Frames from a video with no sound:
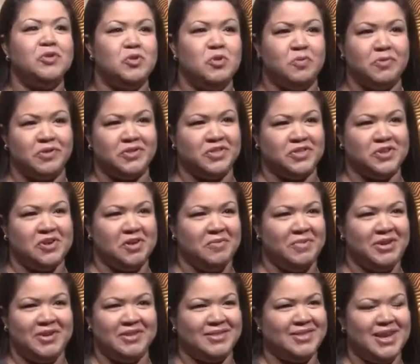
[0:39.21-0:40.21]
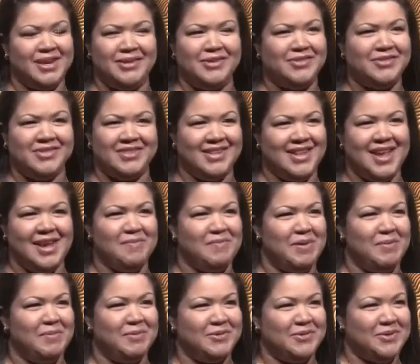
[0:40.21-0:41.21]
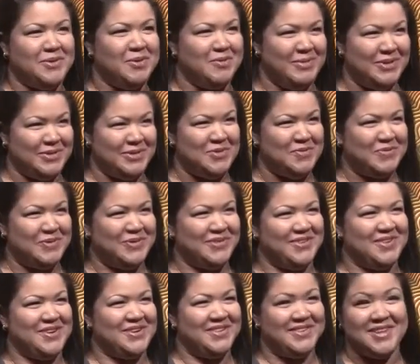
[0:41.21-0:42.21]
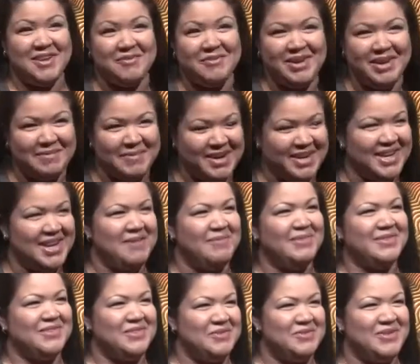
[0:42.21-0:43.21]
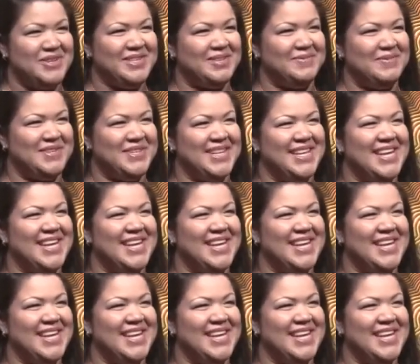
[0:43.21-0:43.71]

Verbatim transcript: Superstar, because I just like people to call me Superstar. It's not really my name, it's Eunice, but